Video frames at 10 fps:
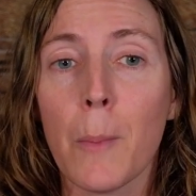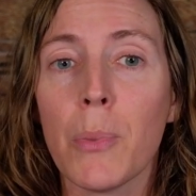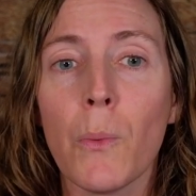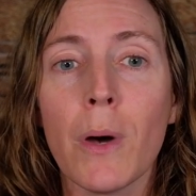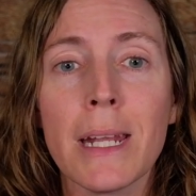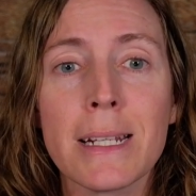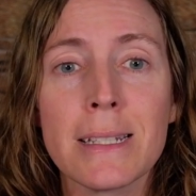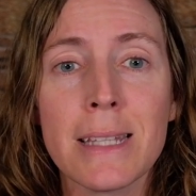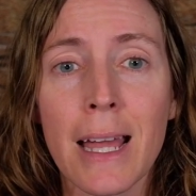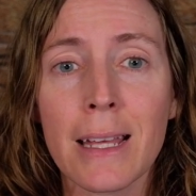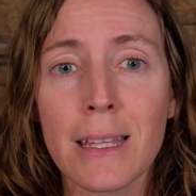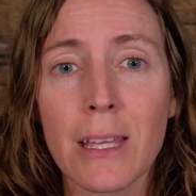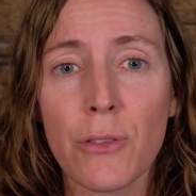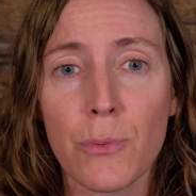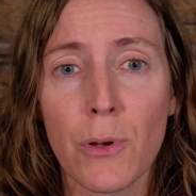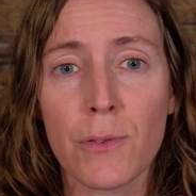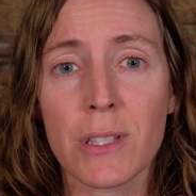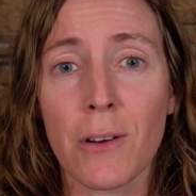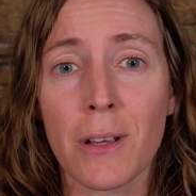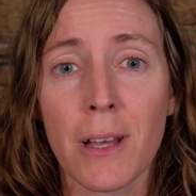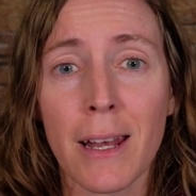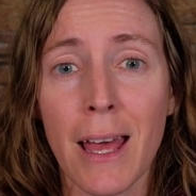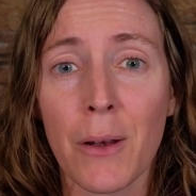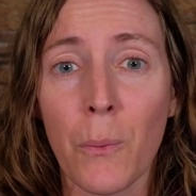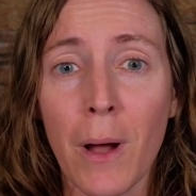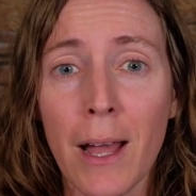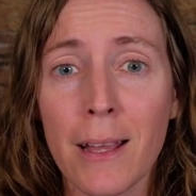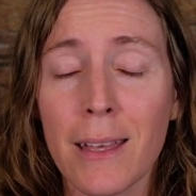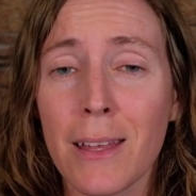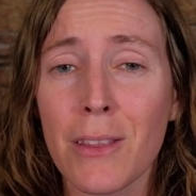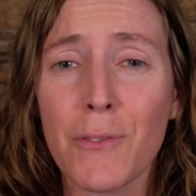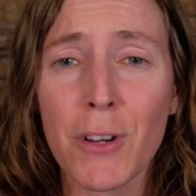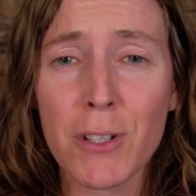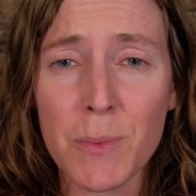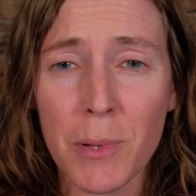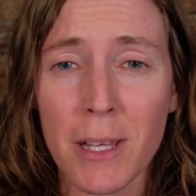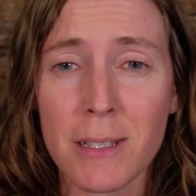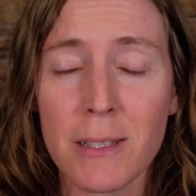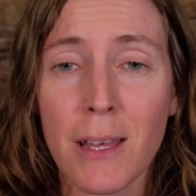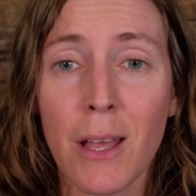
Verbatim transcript: But what exactly throws our gut out of whack in the first place?